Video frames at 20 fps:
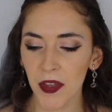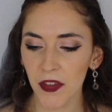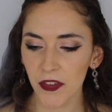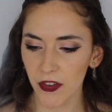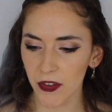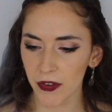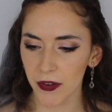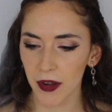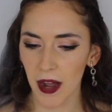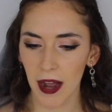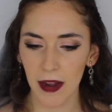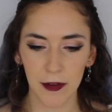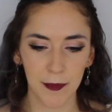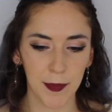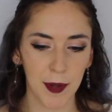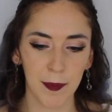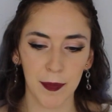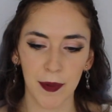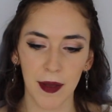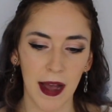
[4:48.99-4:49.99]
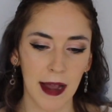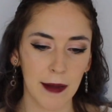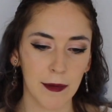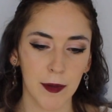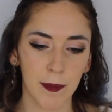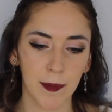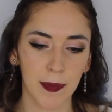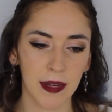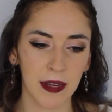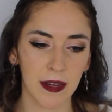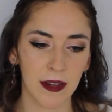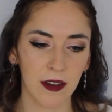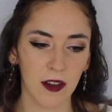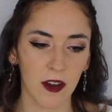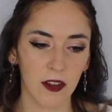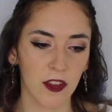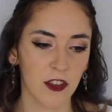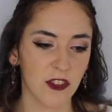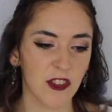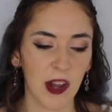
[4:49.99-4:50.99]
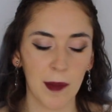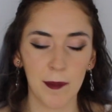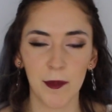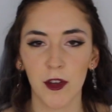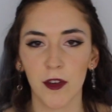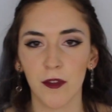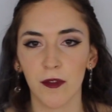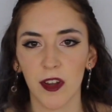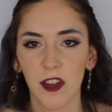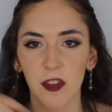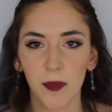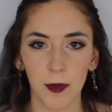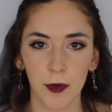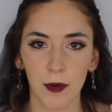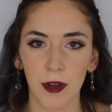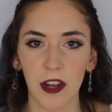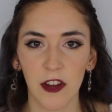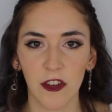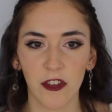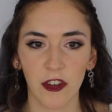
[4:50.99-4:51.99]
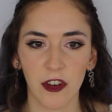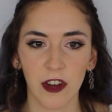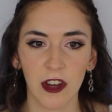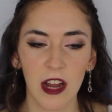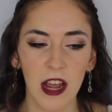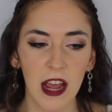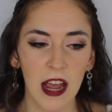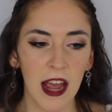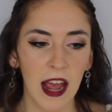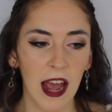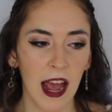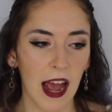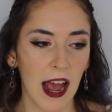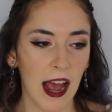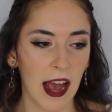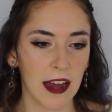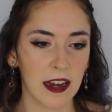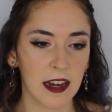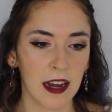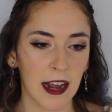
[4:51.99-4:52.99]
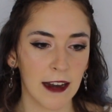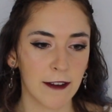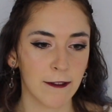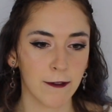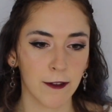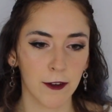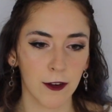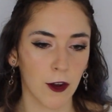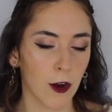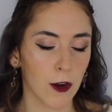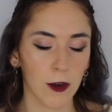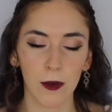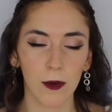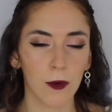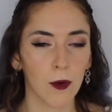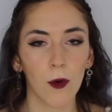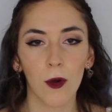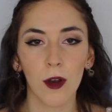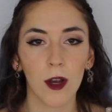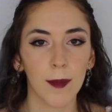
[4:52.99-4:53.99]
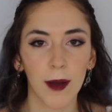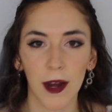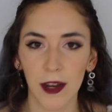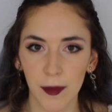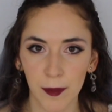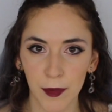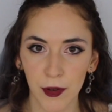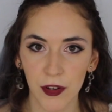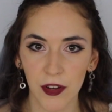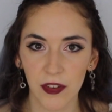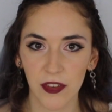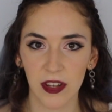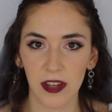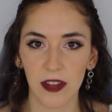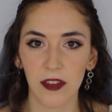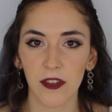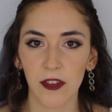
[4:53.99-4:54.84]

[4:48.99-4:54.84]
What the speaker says: So I remember I would be on the chapter of respiration and I'd forgotten all about immunity.